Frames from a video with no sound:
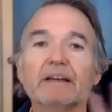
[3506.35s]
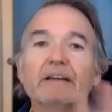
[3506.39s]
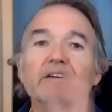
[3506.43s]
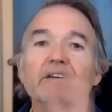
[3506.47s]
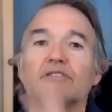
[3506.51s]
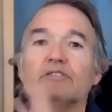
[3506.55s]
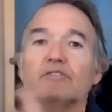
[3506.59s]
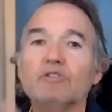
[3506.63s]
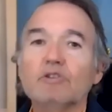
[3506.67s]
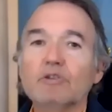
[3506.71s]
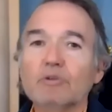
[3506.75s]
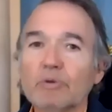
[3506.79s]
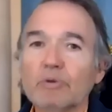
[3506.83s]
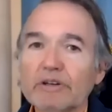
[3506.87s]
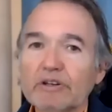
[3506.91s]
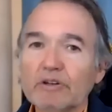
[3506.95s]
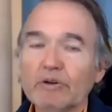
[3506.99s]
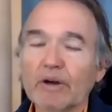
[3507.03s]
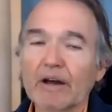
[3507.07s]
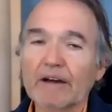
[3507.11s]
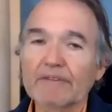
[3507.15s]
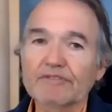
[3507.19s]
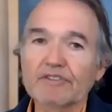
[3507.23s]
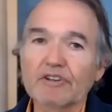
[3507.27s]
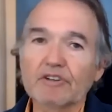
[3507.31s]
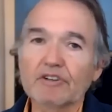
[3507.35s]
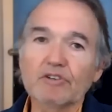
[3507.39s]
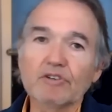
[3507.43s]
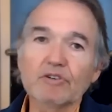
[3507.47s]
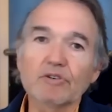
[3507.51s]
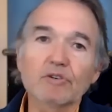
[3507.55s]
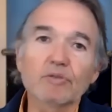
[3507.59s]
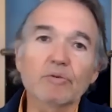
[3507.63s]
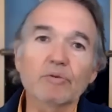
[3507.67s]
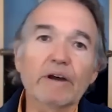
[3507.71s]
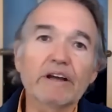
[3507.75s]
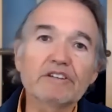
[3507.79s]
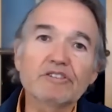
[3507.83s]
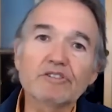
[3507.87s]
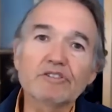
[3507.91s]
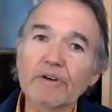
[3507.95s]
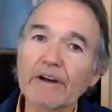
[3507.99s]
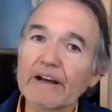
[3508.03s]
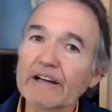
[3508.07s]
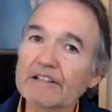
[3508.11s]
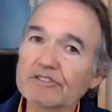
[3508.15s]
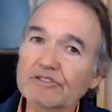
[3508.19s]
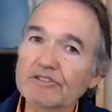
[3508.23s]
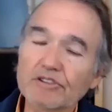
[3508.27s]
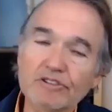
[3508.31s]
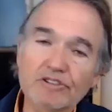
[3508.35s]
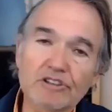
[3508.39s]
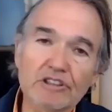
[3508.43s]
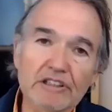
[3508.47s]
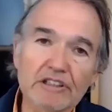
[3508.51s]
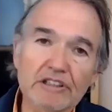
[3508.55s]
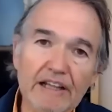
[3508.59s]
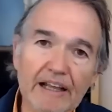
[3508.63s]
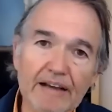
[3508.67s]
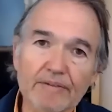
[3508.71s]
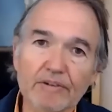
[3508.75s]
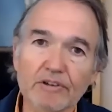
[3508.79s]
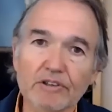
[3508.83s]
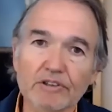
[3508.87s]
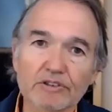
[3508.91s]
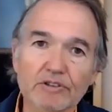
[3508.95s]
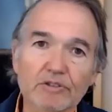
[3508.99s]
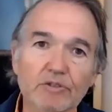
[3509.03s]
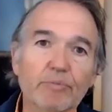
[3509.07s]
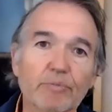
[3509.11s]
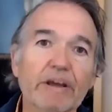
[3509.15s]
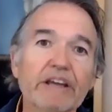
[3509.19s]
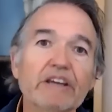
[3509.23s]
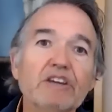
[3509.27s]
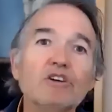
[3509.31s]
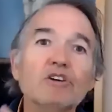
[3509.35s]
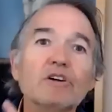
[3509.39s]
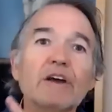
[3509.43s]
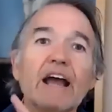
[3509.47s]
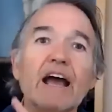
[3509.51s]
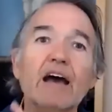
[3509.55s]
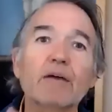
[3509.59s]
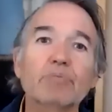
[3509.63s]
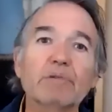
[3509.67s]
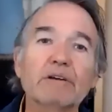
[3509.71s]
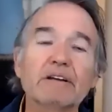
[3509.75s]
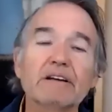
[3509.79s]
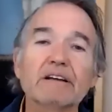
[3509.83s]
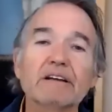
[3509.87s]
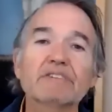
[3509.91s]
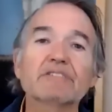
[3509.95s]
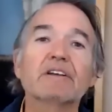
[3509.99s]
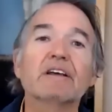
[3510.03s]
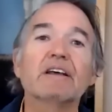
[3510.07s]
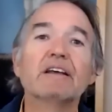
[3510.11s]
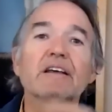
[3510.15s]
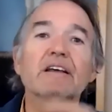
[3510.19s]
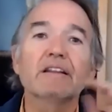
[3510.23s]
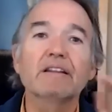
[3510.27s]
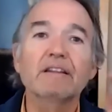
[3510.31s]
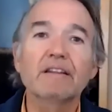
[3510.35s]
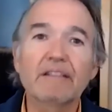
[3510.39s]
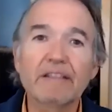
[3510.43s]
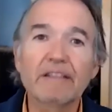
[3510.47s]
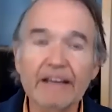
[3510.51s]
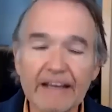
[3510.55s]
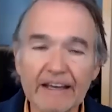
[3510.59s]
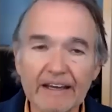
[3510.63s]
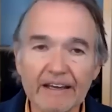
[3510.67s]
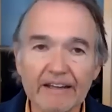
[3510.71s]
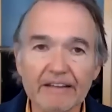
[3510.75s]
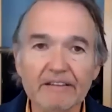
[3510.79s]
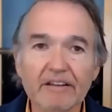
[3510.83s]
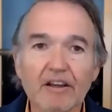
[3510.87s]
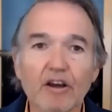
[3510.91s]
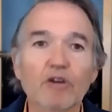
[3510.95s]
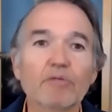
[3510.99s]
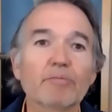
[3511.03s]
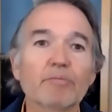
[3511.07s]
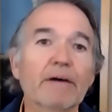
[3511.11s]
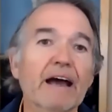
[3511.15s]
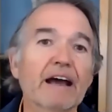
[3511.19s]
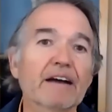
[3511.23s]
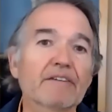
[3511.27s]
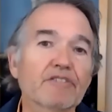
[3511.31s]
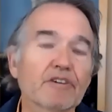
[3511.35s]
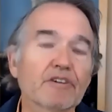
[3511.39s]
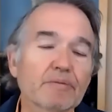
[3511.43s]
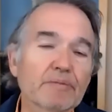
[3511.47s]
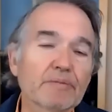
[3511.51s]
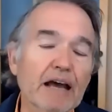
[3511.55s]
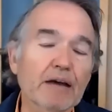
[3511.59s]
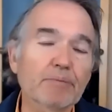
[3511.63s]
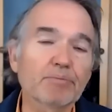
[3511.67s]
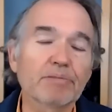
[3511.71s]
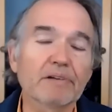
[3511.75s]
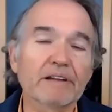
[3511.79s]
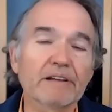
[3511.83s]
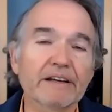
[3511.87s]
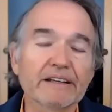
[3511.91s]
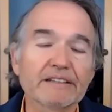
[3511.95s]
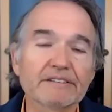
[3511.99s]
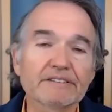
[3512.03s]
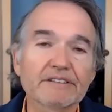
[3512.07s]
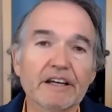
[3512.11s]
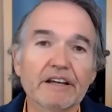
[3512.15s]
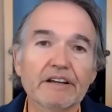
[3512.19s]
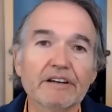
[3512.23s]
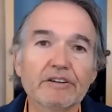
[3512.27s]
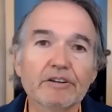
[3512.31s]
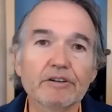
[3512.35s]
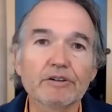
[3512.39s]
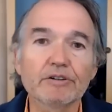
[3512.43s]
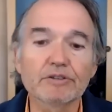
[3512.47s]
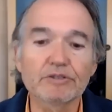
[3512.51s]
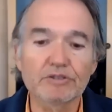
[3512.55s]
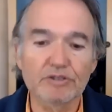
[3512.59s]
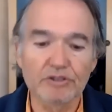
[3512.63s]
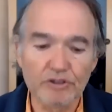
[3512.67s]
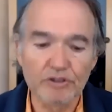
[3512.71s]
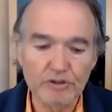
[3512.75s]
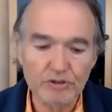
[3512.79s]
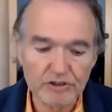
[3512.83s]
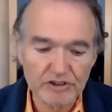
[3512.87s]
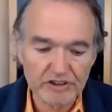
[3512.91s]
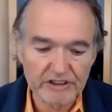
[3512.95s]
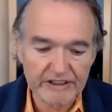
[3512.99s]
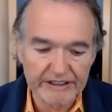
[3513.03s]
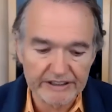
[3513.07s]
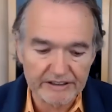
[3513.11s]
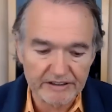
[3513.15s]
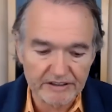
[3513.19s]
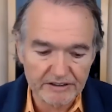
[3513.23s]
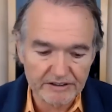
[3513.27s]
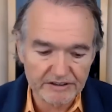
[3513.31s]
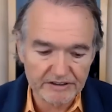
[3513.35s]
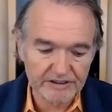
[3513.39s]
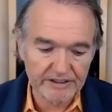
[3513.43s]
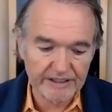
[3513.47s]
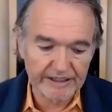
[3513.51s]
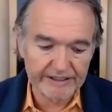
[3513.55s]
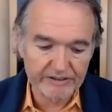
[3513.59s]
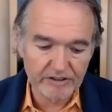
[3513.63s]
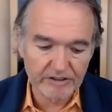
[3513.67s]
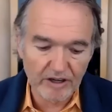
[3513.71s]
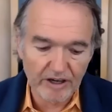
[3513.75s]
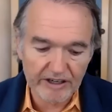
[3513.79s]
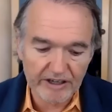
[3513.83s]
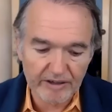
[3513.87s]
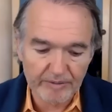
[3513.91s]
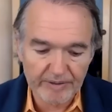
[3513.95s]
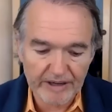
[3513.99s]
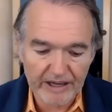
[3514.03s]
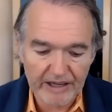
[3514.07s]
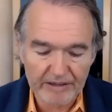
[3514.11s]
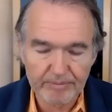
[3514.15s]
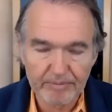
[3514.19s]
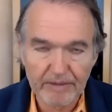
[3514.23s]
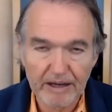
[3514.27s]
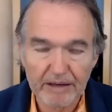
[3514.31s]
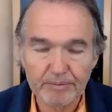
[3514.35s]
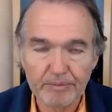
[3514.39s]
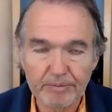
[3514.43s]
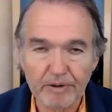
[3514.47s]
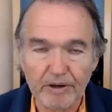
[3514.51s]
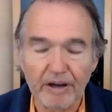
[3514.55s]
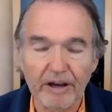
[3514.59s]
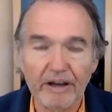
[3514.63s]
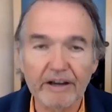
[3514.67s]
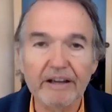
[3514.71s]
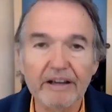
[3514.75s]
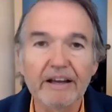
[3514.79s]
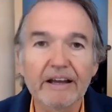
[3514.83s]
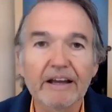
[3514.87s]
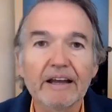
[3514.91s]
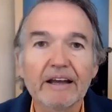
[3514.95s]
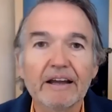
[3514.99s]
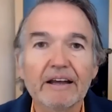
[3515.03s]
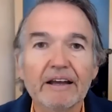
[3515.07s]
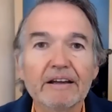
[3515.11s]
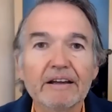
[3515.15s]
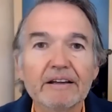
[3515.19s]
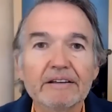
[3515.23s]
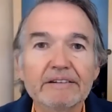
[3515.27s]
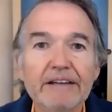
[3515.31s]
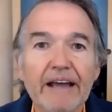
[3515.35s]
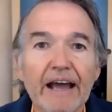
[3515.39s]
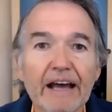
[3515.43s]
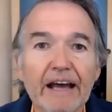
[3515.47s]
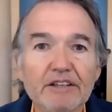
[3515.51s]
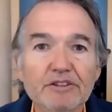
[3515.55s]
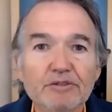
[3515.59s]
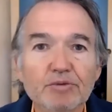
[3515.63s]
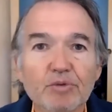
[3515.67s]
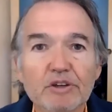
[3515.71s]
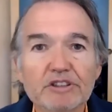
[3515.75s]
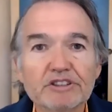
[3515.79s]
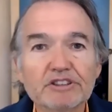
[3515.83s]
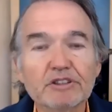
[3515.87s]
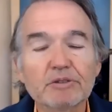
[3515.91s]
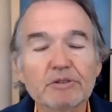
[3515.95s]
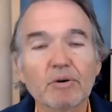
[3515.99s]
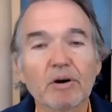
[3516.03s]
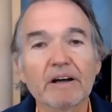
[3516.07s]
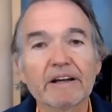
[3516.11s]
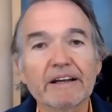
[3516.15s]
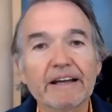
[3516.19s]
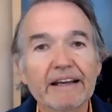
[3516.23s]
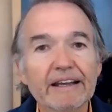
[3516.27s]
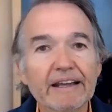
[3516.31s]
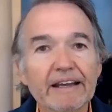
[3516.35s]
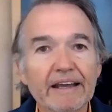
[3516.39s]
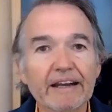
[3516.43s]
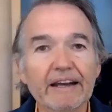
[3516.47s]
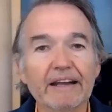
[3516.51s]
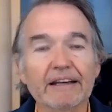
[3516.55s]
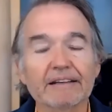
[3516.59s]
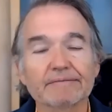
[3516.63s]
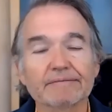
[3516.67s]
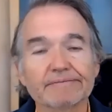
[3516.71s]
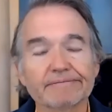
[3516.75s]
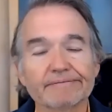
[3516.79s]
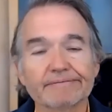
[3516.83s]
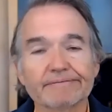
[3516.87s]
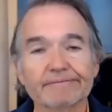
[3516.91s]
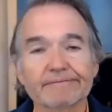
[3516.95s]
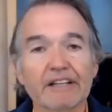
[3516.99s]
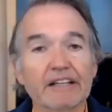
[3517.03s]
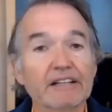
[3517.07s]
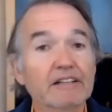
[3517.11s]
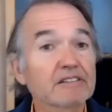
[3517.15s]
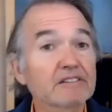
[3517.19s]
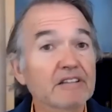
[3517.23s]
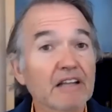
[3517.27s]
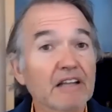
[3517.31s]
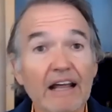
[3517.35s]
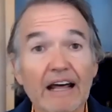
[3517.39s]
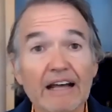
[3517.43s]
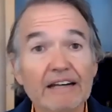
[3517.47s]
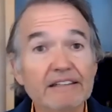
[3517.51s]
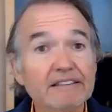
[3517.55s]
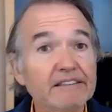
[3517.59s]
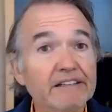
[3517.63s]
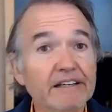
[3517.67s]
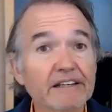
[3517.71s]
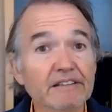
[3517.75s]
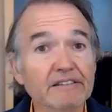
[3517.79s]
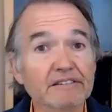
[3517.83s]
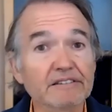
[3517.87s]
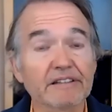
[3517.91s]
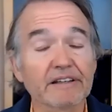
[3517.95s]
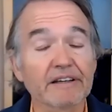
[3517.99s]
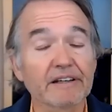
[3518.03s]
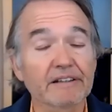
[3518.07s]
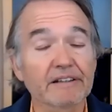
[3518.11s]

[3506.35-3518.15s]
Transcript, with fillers: Do what you have to do to raise your estrogen levels and make your happiness. Then go back from that place and use new skills that I talk about in my book to ask what you want and get it. And there's a lot of skills there.